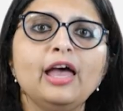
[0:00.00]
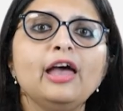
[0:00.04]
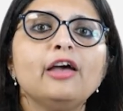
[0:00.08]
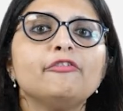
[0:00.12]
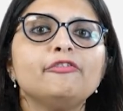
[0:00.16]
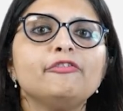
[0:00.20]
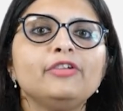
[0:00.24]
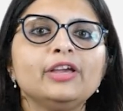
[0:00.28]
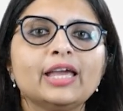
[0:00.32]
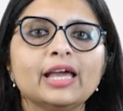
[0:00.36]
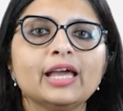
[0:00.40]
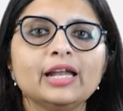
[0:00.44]

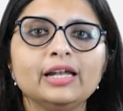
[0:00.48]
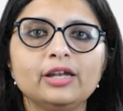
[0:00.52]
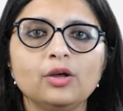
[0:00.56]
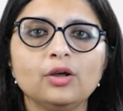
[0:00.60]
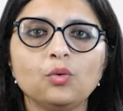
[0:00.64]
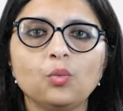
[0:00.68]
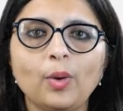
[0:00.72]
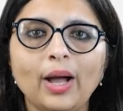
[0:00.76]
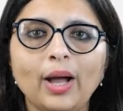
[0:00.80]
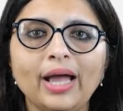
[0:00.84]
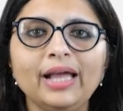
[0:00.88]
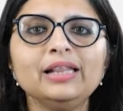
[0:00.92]
We can
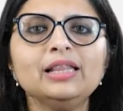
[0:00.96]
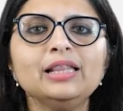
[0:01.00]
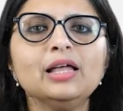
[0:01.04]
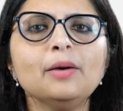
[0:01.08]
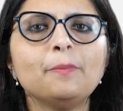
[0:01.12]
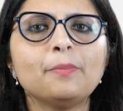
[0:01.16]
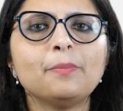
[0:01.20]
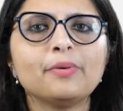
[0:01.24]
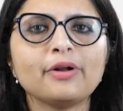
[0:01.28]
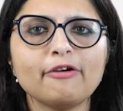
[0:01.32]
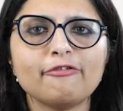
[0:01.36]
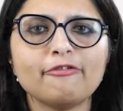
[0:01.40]
divide the
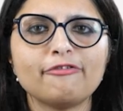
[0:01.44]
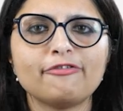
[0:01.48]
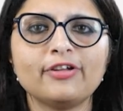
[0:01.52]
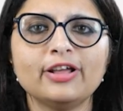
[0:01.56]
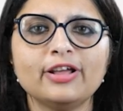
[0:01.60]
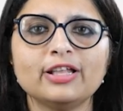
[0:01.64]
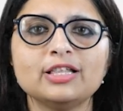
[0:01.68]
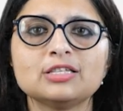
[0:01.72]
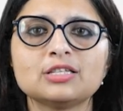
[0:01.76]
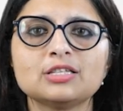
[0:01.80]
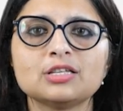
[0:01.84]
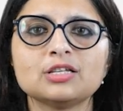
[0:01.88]

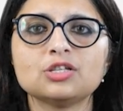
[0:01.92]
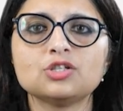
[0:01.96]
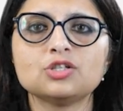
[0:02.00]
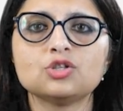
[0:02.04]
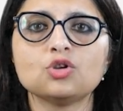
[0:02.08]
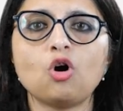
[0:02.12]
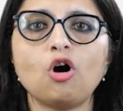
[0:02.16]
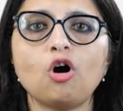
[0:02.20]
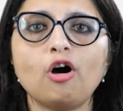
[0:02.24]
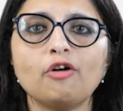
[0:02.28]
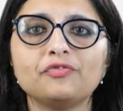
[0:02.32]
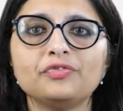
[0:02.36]
preferences
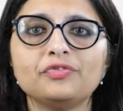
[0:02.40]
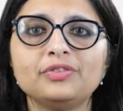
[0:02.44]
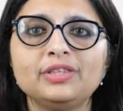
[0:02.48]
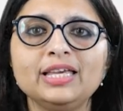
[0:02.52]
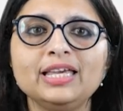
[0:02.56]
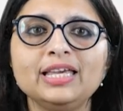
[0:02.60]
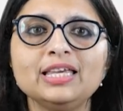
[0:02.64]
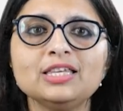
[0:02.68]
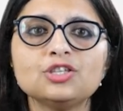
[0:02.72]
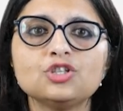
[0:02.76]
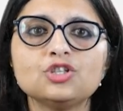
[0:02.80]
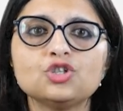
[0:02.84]
of
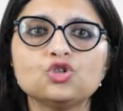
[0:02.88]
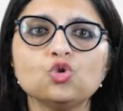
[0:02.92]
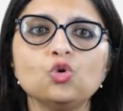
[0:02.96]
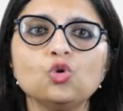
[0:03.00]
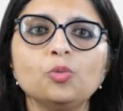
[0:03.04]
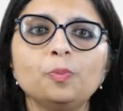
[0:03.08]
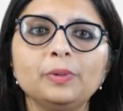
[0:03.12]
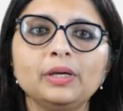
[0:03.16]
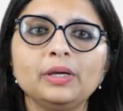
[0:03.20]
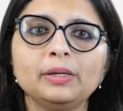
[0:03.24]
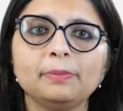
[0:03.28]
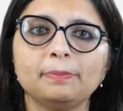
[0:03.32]
these two
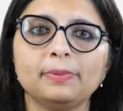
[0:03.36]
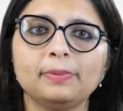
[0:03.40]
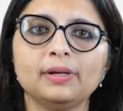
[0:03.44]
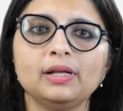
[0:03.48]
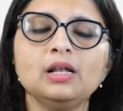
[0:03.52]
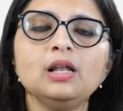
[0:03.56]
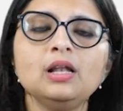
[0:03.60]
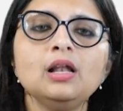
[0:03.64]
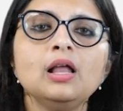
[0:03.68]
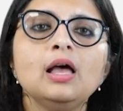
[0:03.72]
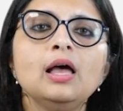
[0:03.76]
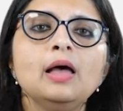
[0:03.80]

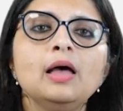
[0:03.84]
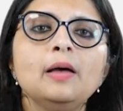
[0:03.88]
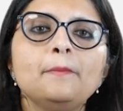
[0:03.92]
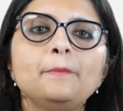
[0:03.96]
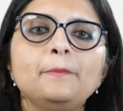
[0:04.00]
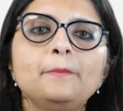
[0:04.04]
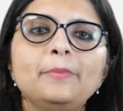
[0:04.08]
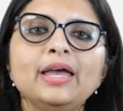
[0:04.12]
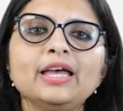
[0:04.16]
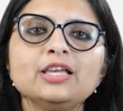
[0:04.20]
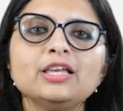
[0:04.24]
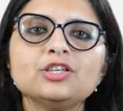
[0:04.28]
people
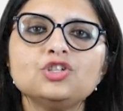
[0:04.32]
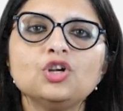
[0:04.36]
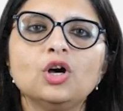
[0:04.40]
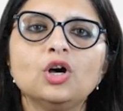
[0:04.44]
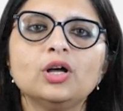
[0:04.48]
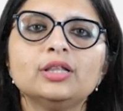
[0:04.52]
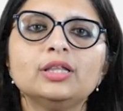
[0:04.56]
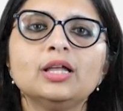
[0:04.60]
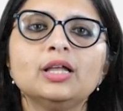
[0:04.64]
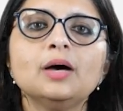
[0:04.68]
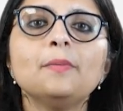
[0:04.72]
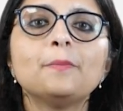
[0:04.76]
based
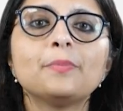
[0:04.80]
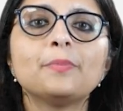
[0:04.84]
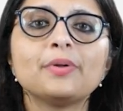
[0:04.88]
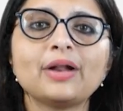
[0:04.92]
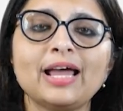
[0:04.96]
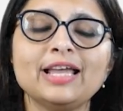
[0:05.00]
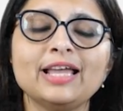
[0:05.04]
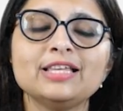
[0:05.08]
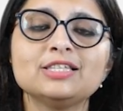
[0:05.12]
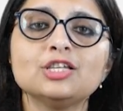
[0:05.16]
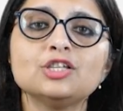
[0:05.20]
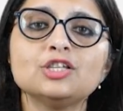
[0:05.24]
on the
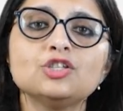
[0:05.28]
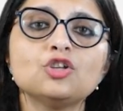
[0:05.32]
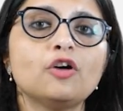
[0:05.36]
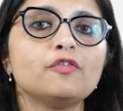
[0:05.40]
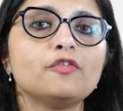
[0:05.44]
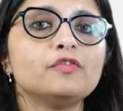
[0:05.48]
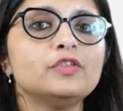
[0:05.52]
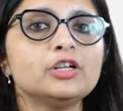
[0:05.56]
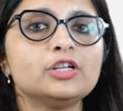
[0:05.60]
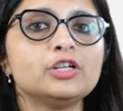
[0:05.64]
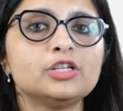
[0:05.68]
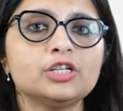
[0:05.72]
prices
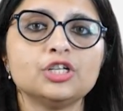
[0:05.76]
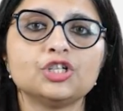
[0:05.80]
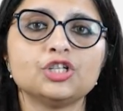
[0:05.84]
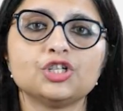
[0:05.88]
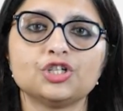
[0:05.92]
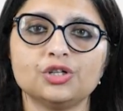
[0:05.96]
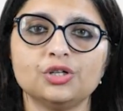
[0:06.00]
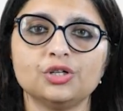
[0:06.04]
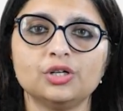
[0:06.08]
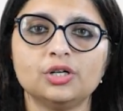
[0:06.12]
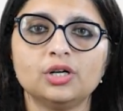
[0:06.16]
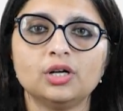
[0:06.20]
of the
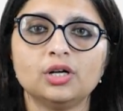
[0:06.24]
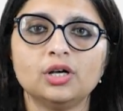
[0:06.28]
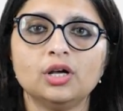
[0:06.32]
t-shirt.